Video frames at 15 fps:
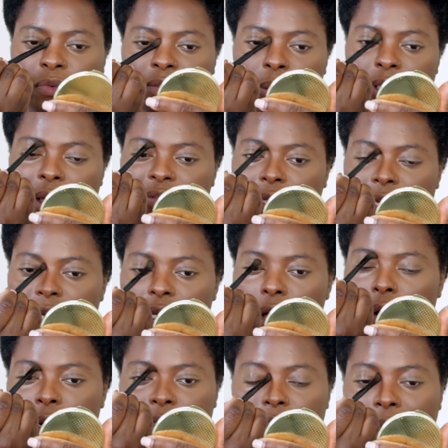whatever that was
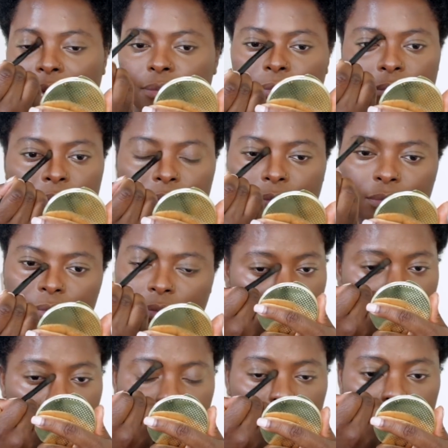left, the
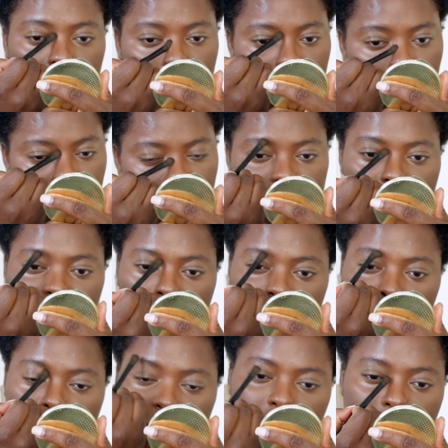excess, on a
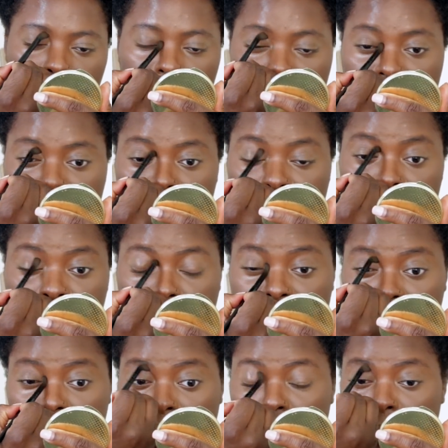napkin,
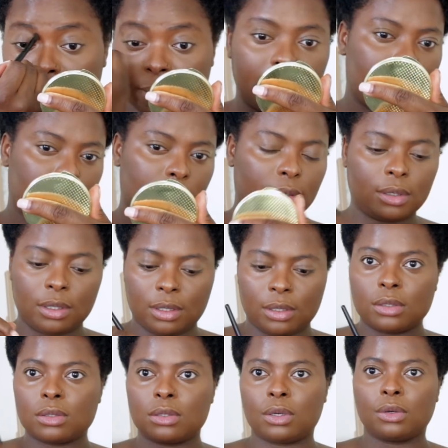and I took
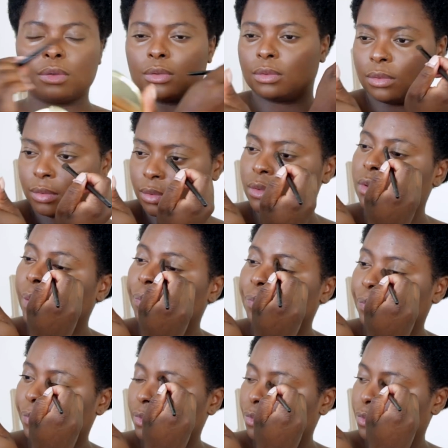whatever that is left on the
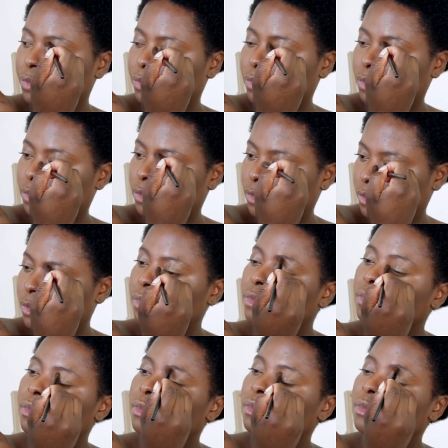brush,
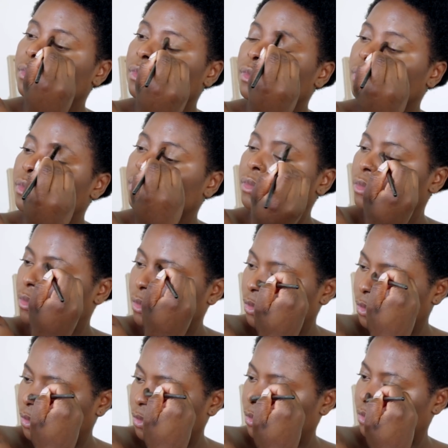and that's what I'm
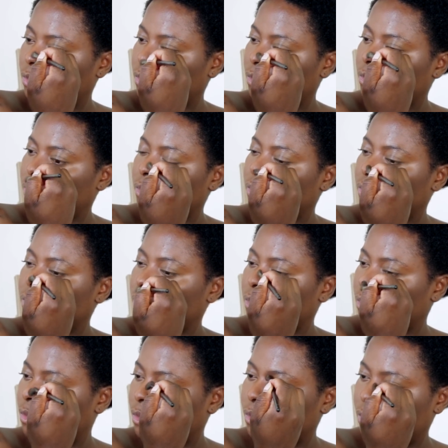basically contouring with.